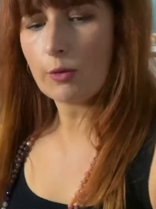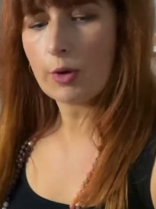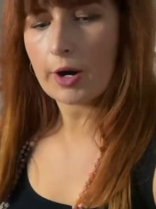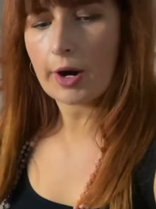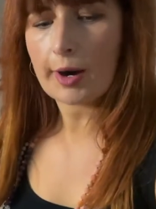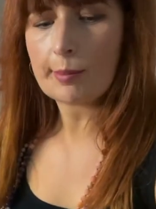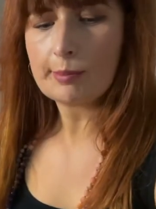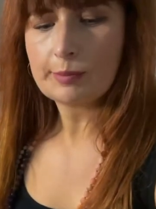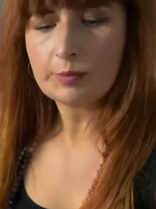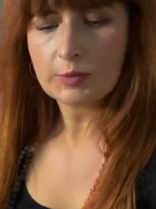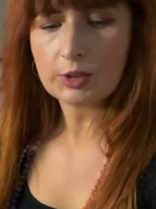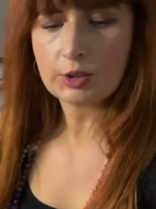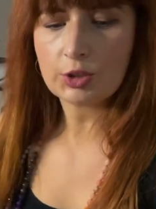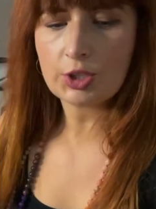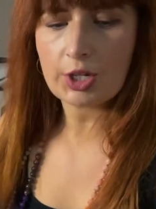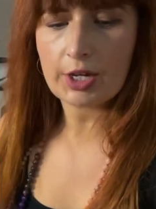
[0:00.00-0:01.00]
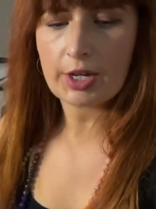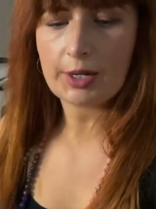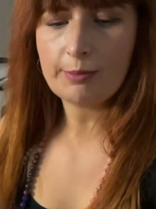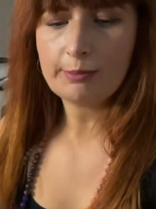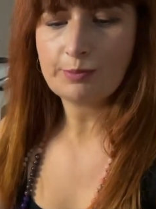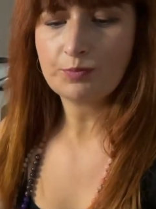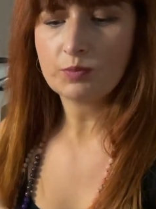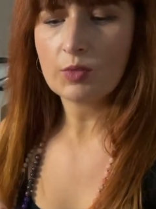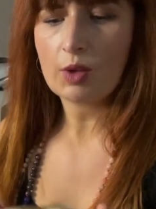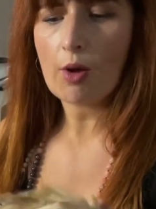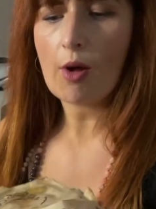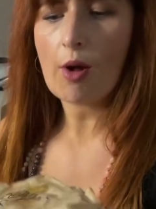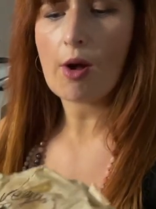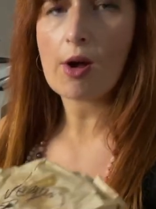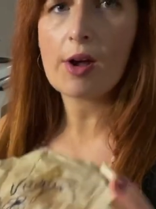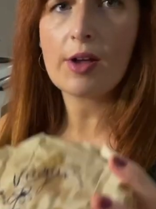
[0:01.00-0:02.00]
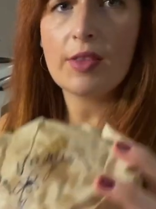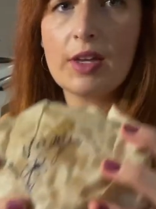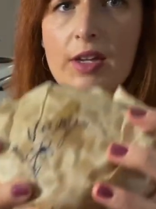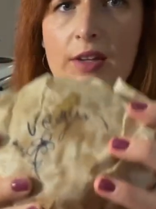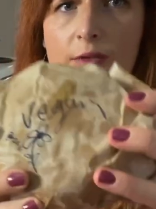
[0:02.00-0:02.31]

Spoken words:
warm, it's good. Aw, they